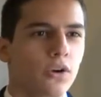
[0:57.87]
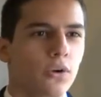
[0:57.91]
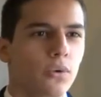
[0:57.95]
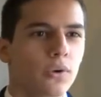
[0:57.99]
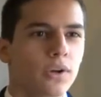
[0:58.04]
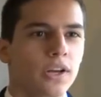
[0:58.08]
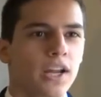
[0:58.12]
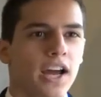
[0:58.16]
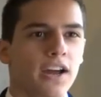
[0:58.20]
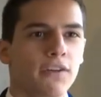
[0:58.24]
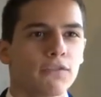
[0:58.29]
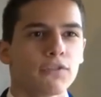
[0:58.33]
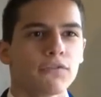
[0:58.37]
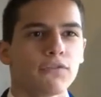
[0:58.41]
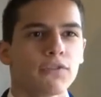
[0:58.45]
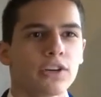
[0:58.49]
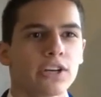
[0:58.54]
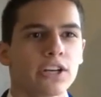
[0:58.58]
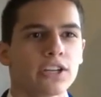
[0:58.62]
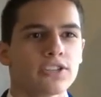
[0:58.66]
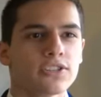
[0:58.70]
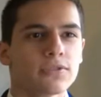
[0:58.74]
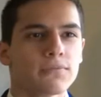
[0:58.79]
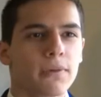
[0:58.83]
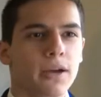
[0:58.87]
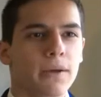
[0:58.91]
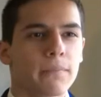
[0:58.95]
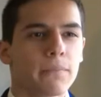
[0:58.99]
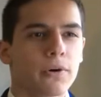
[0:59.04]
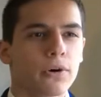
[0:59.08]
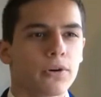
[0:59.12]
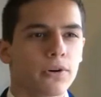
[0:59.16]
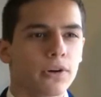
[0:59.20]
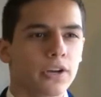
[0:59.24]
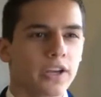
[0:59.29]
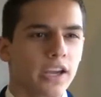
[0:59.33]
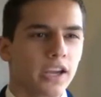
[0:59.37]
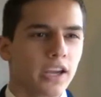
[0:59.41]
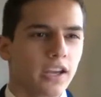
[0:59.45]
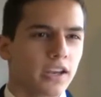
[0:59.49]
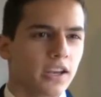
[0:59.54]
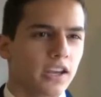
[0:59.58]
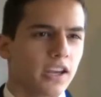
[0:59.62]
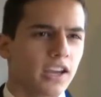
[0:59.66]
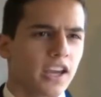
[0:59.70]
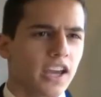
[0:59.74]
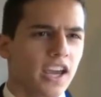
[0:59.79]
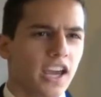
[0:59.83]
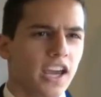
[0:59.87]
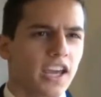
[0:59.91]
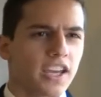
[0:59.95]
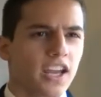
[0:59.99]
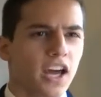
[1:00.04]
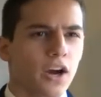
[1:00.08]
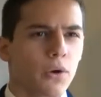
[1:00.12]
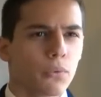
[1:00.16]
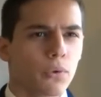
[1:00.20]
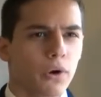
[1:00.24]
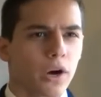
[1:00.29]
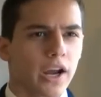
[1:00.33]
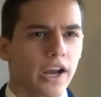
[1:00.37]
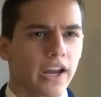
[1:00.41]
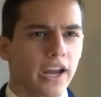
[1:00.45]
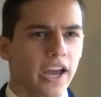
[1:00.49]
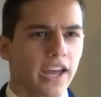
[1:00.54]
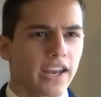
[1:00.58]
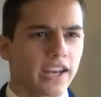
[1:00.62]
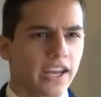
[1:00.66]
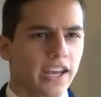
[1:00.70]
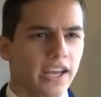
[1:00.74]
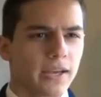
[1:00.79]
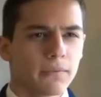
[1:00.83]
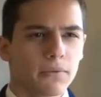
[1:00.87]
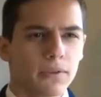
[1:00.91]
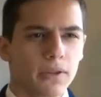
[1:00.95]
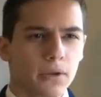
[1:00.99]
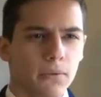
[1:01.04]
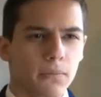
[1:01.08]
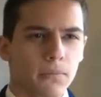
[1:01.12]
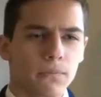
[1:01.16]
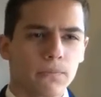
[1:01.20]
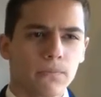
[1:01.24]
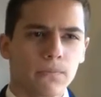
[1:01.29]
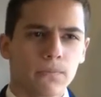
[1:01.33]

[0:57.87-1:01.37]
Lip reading: would have reverted to my bow again, and not where I had aimed them.